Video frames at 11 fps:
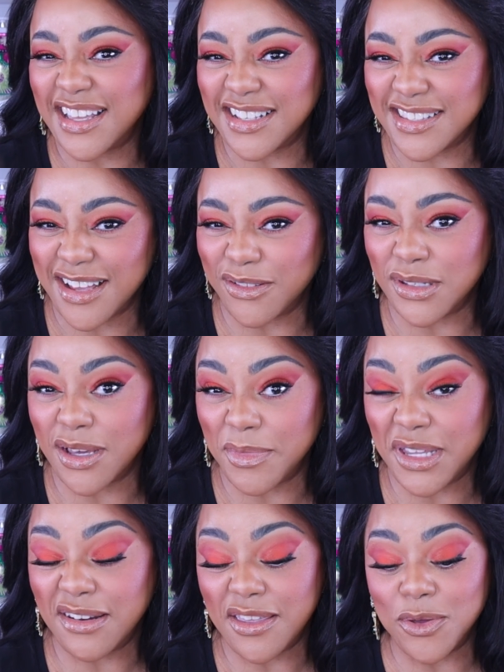that sound
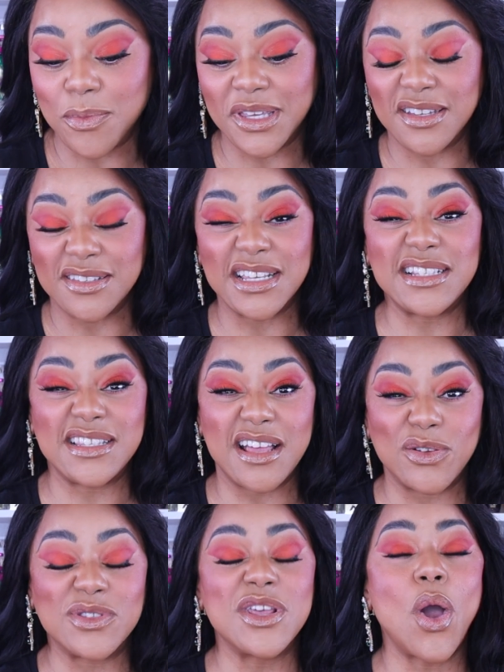yummy to you? Because that
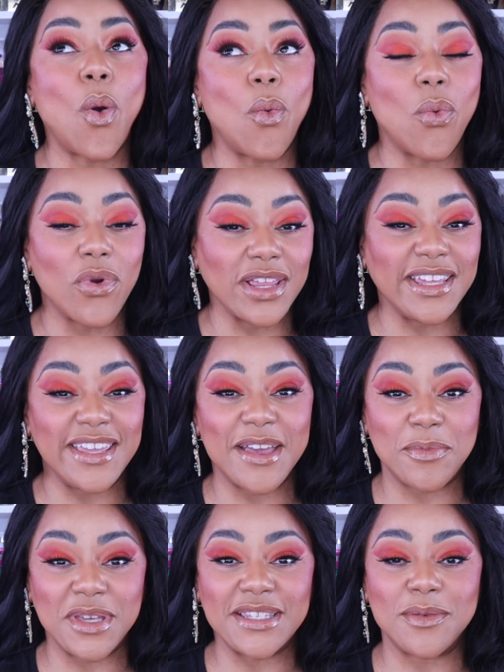sounds really
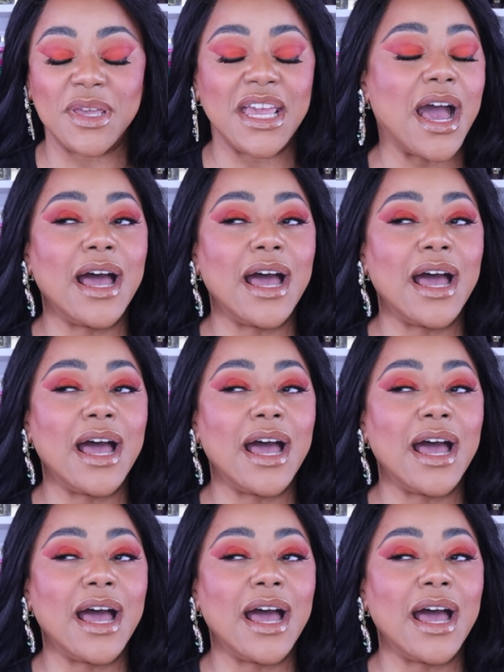yummy to me.